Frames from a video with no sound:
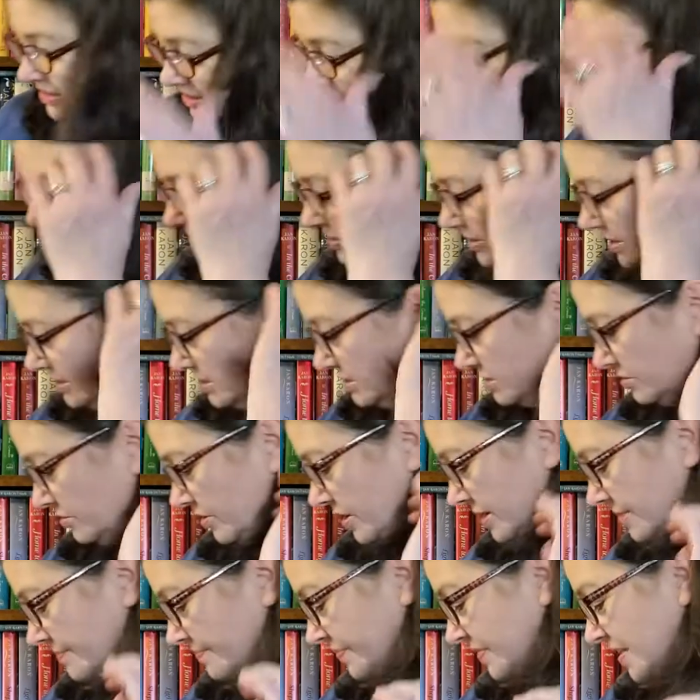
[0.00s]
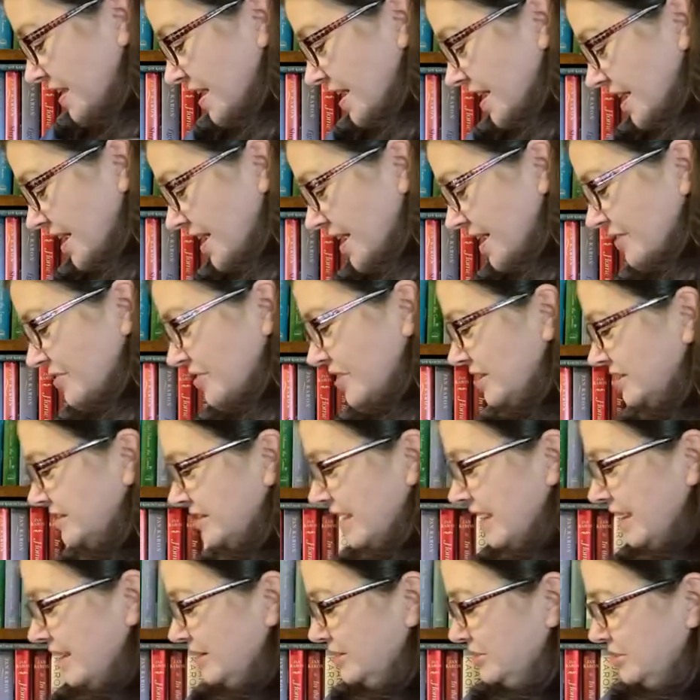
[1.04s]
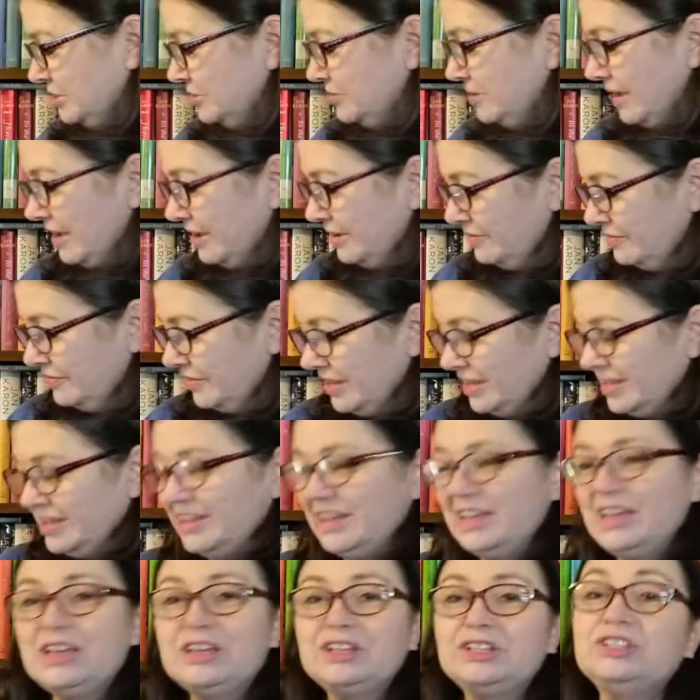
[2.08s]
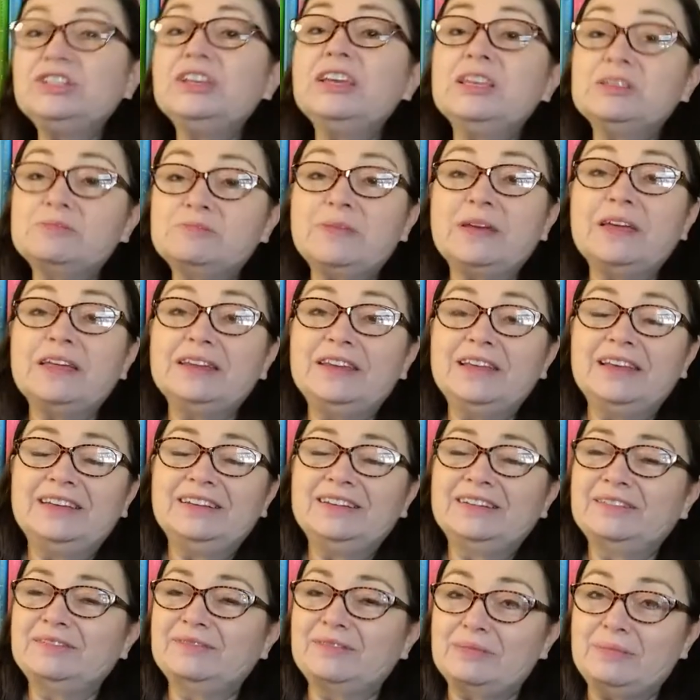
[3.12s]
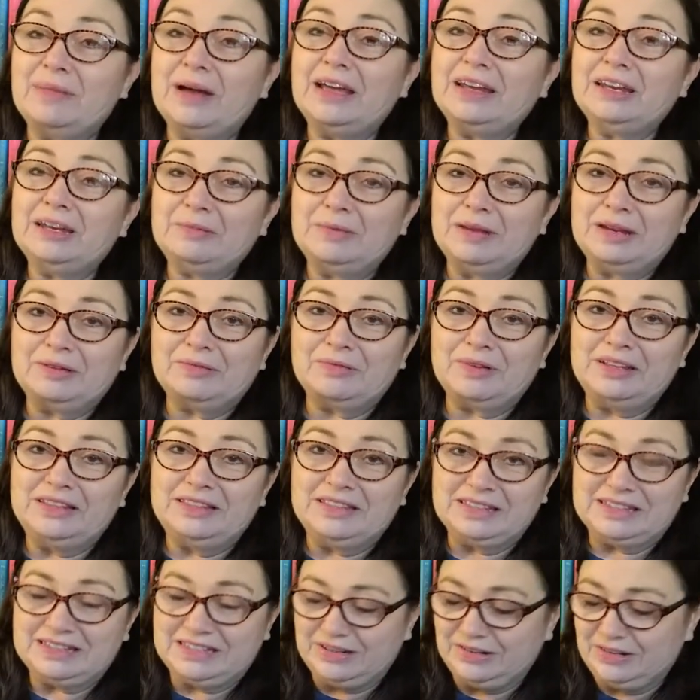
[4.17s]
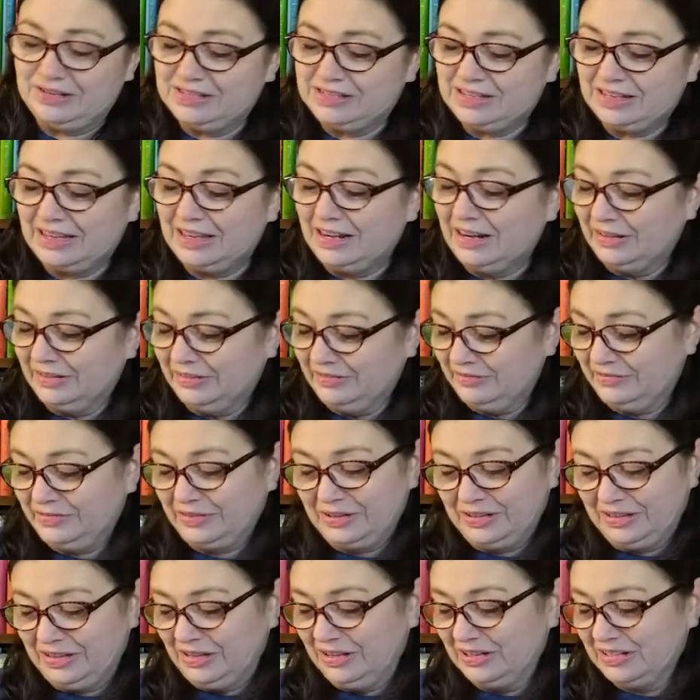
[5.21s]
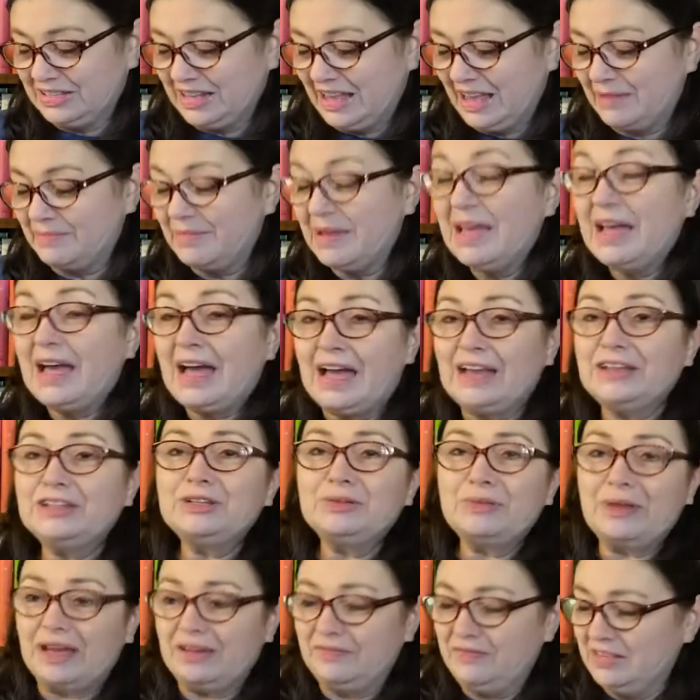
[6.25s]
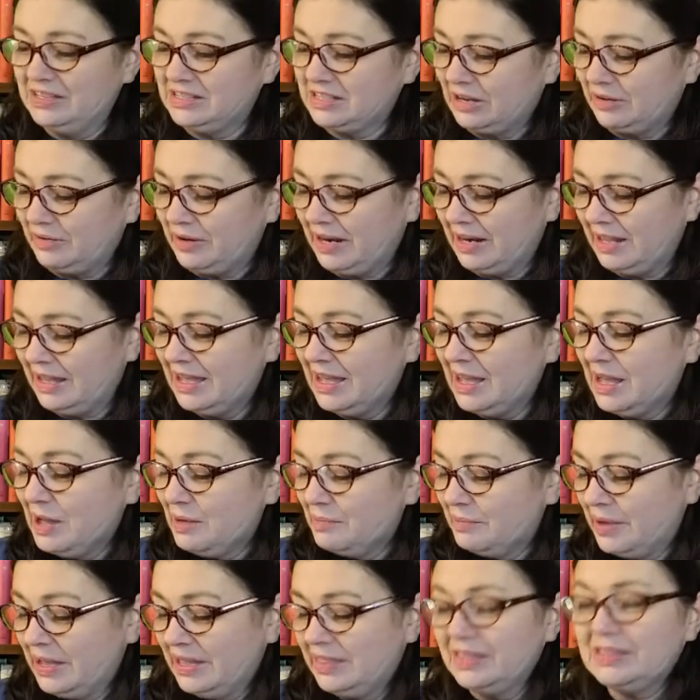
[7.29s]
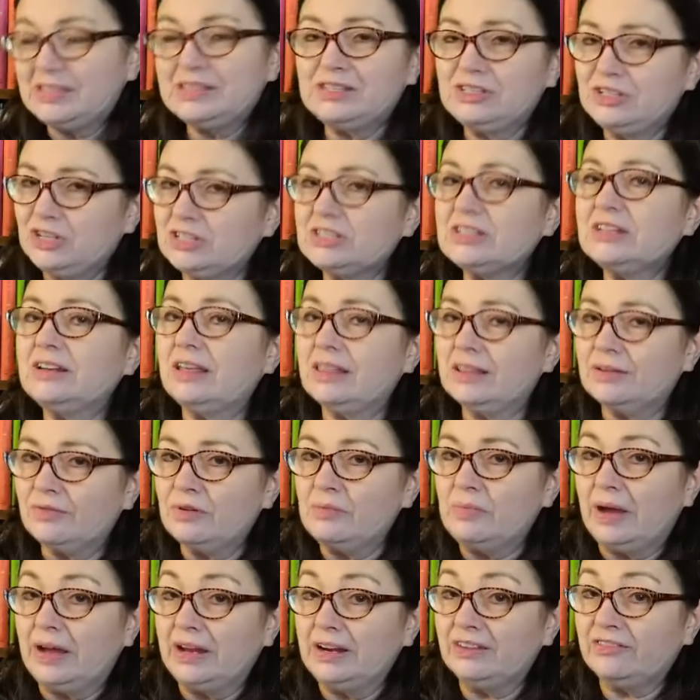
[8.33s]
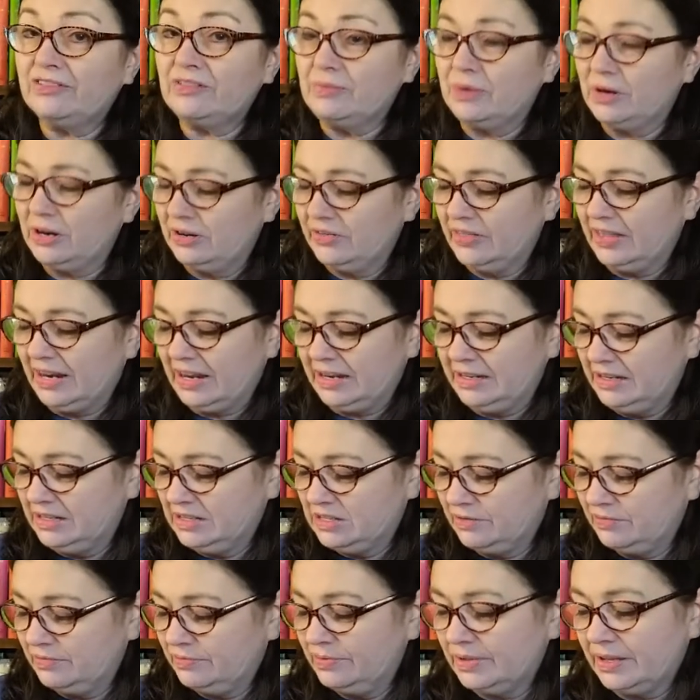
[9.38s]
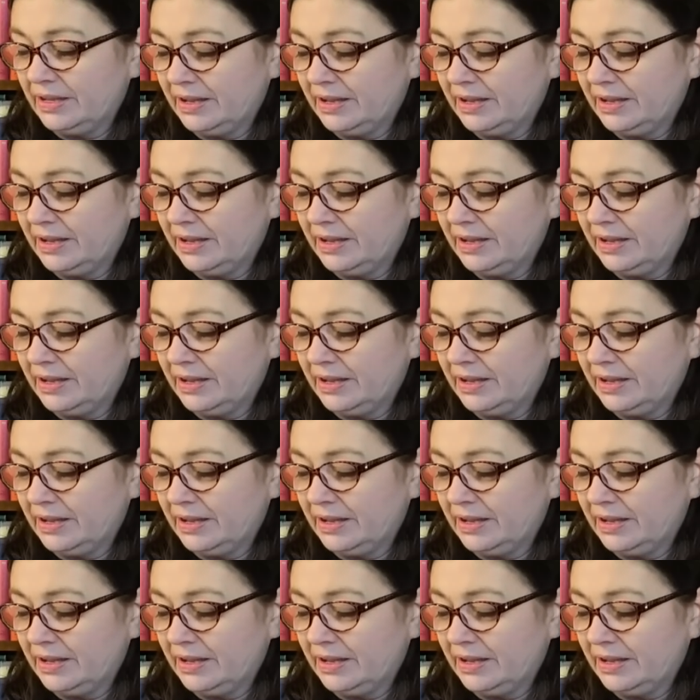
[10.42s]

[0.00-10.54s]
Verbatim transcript: still, that's great. This I do have. She has been reminding me to read this series for a long time. I do have this already, but this is just another reminder from her that I need to